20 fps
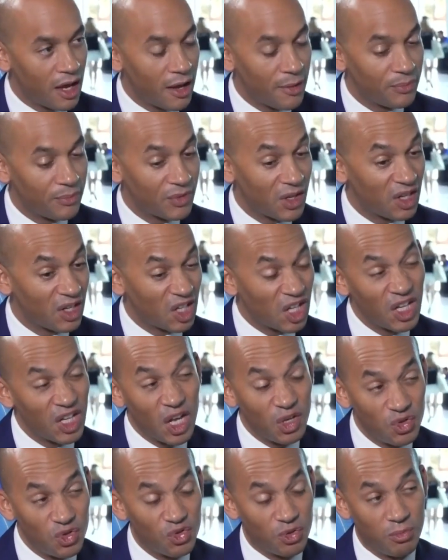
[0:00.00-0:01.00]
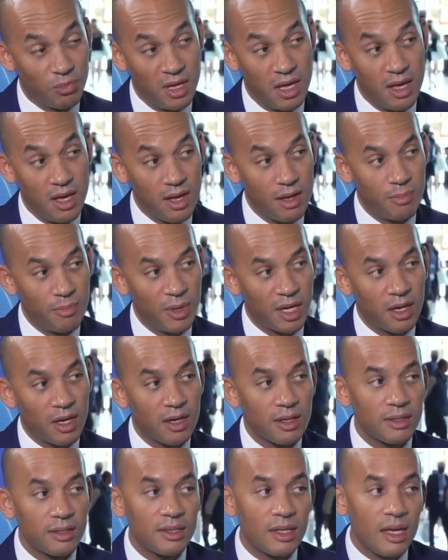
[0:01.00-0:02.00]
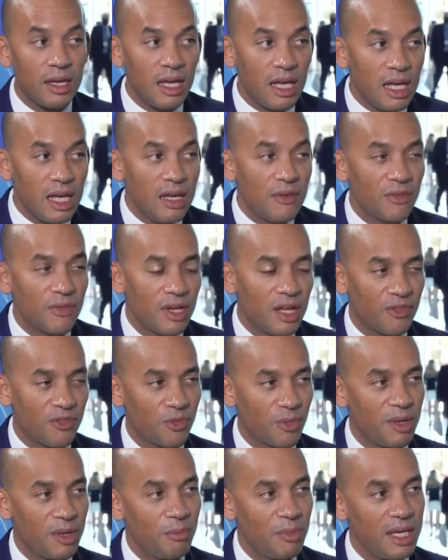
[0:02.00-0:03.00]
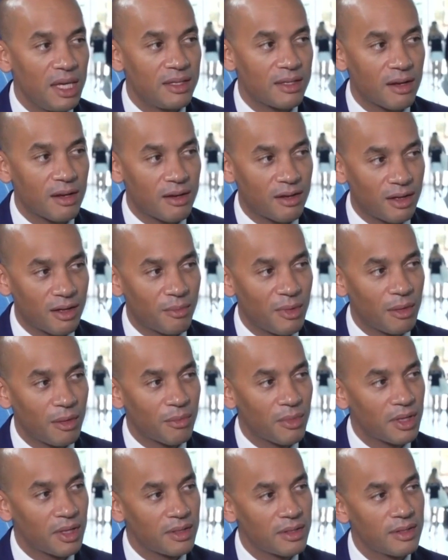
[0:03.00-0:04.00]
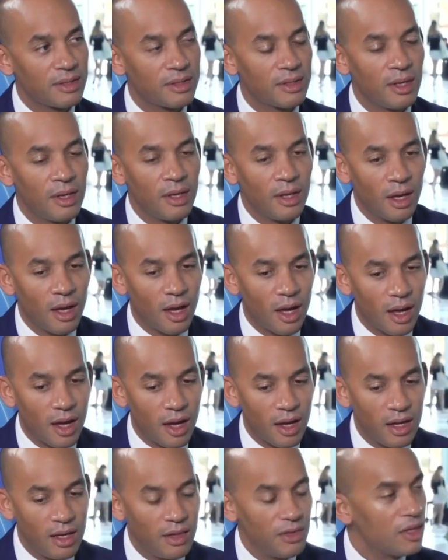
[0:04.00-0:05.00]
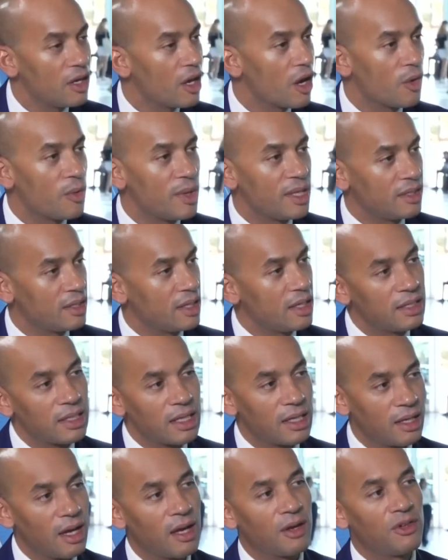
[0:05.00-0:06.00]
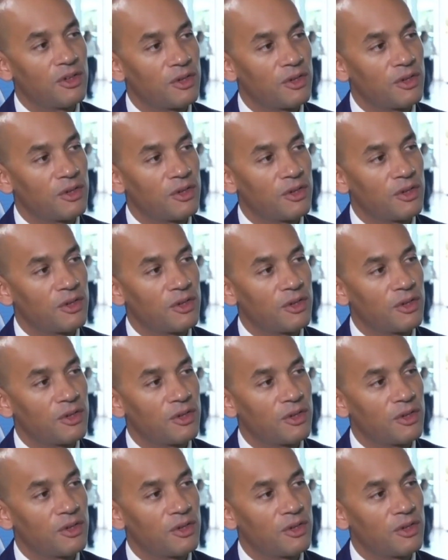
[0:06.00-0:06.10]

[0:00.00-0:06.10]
um, kind of conundrum here. Because even if we meet our commitments, uh, in the OECD